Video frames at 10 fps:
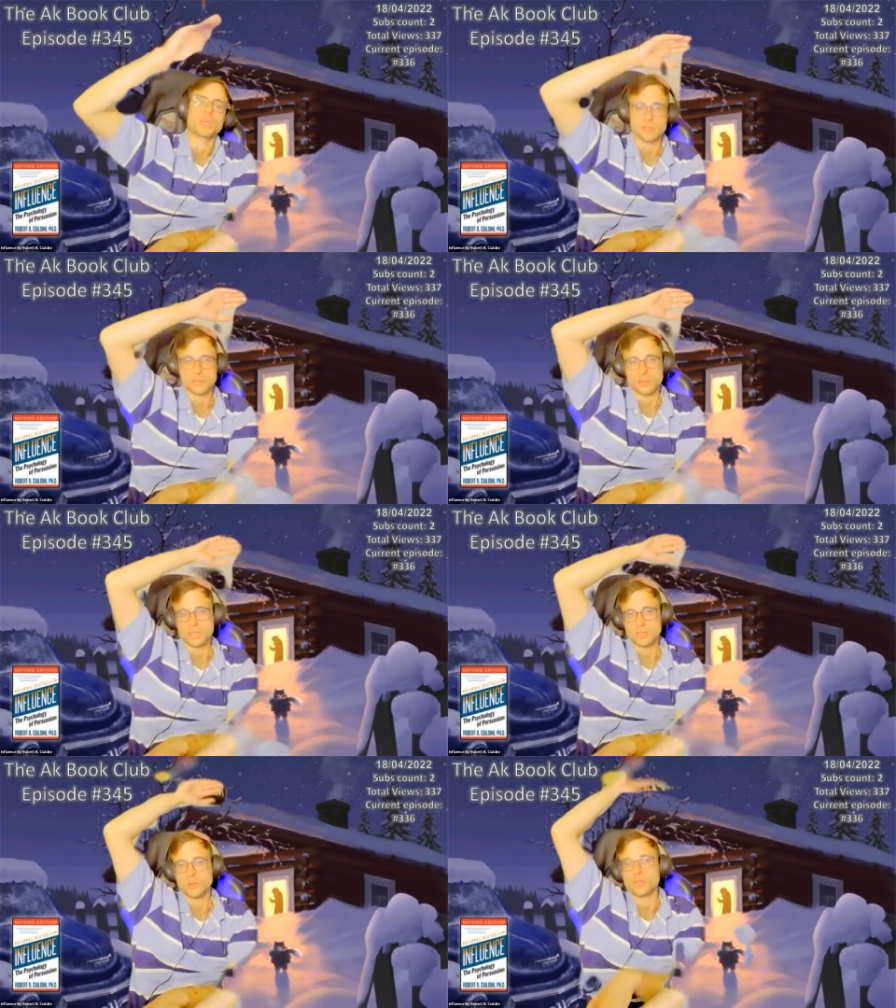So
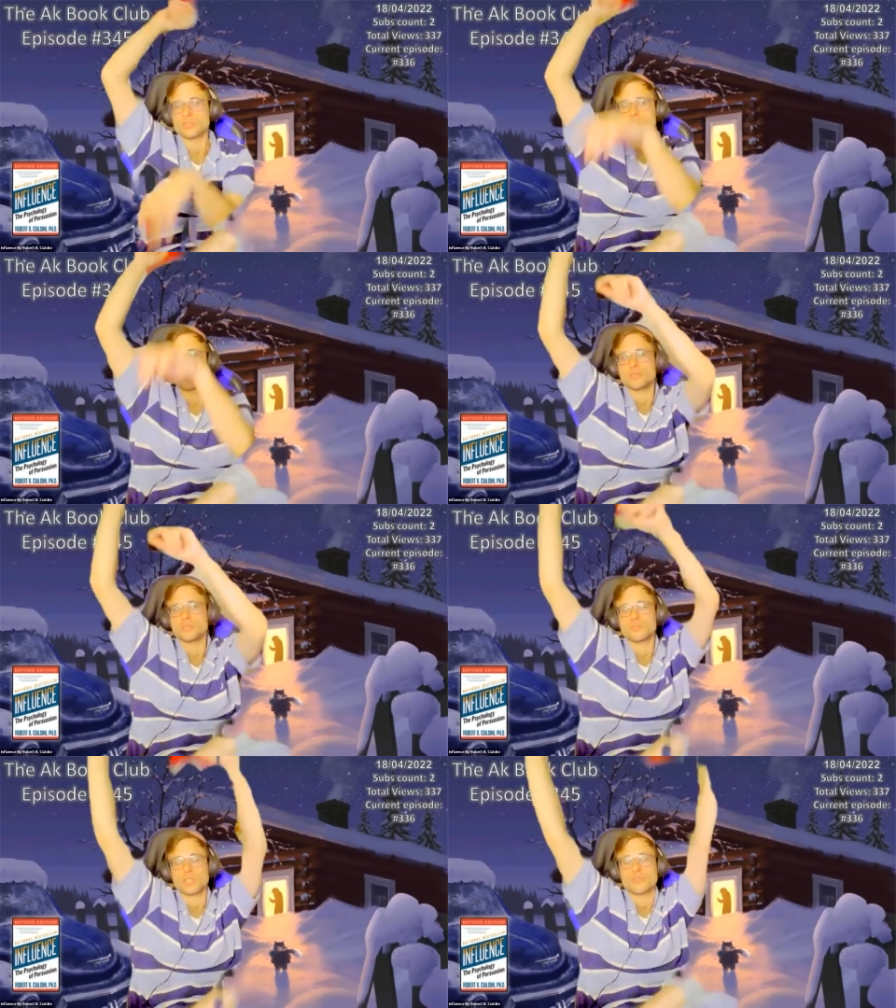let's go. Thank you
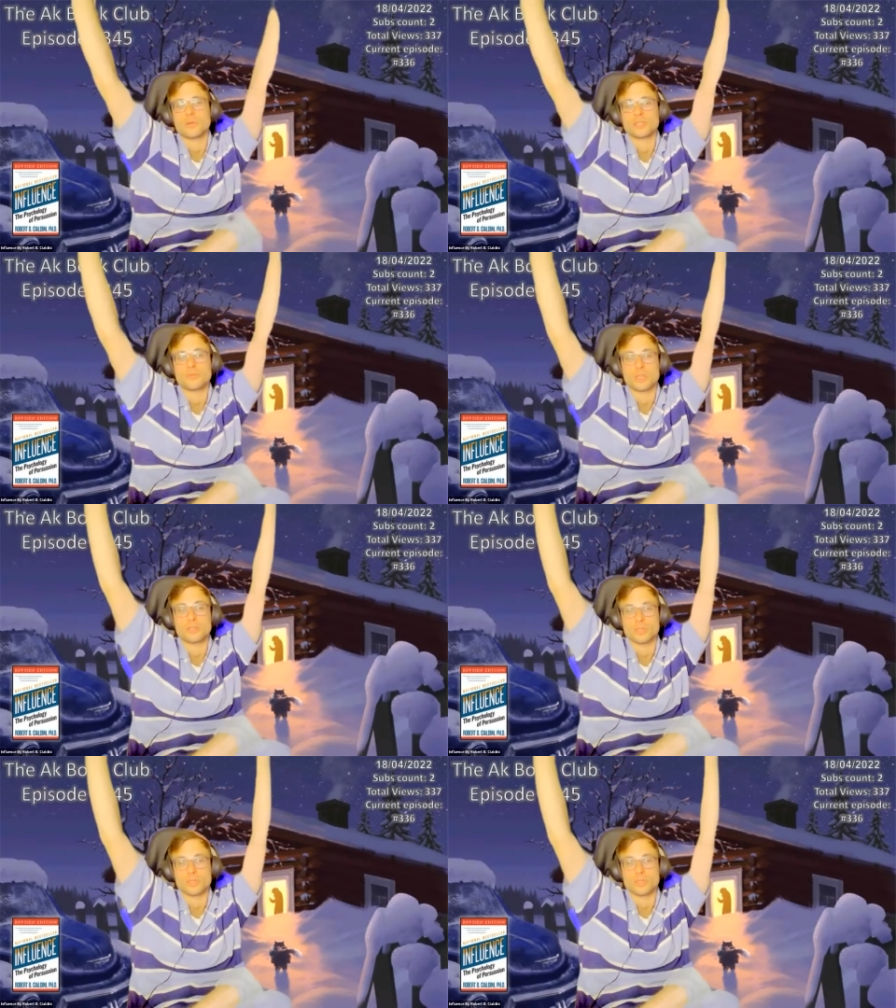very much if you can do it.